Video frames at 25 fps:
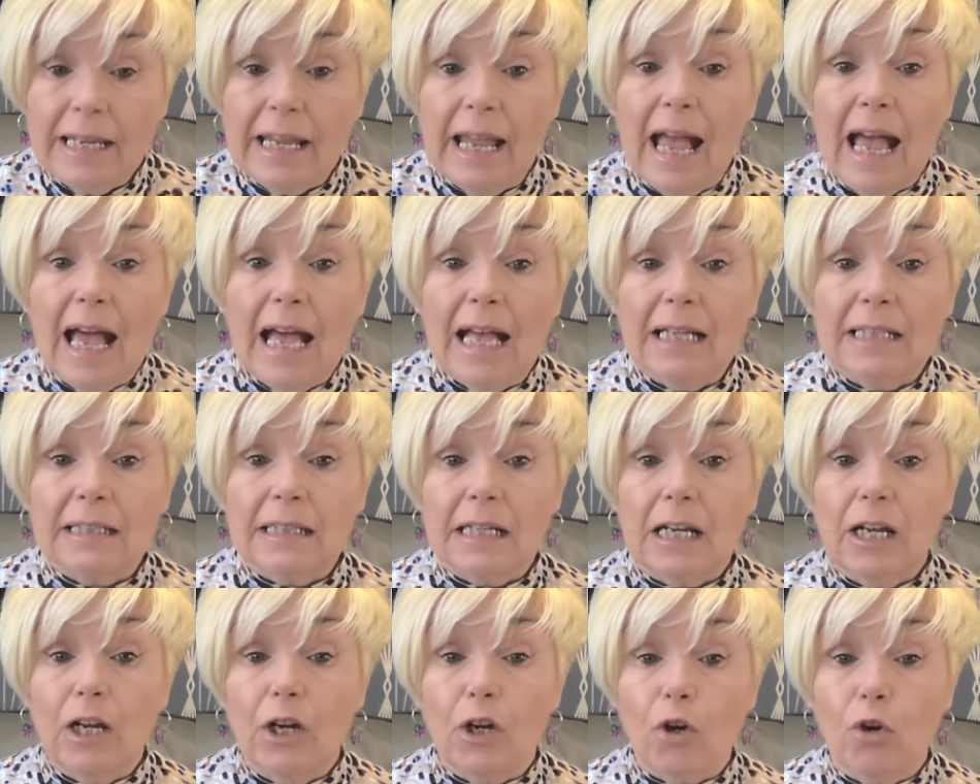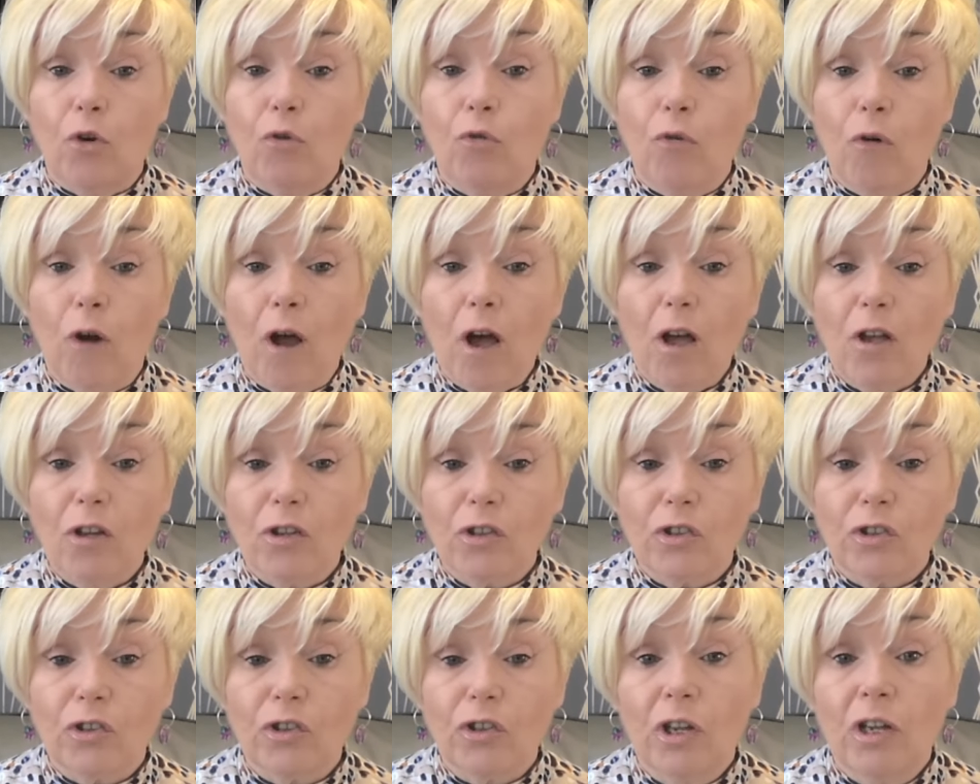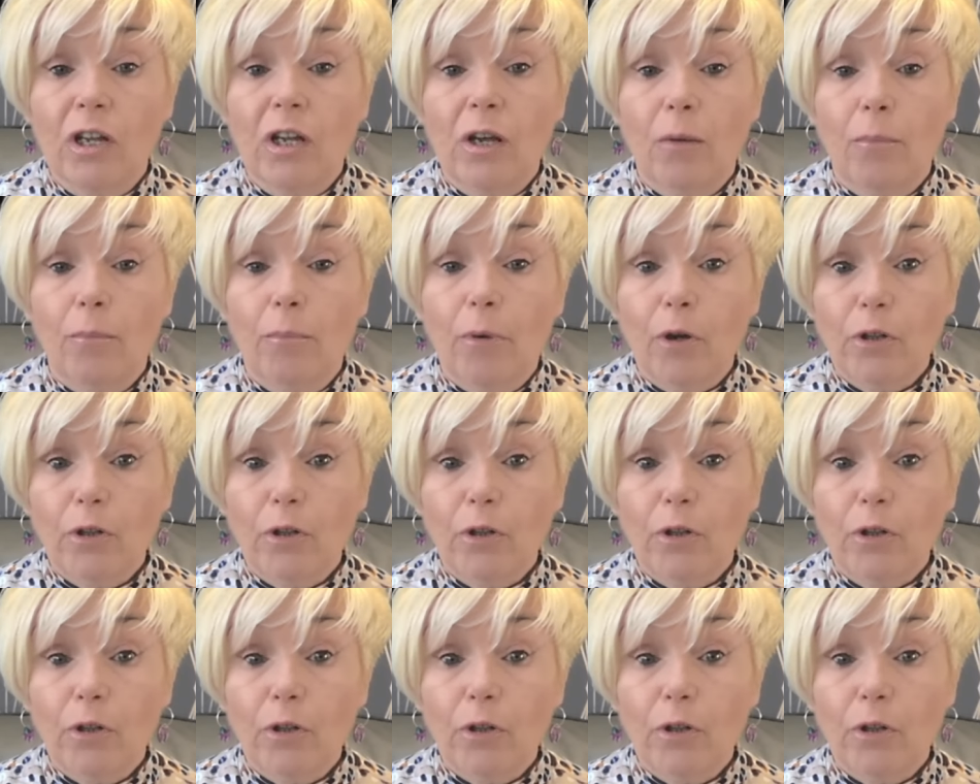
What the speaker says: It has a cross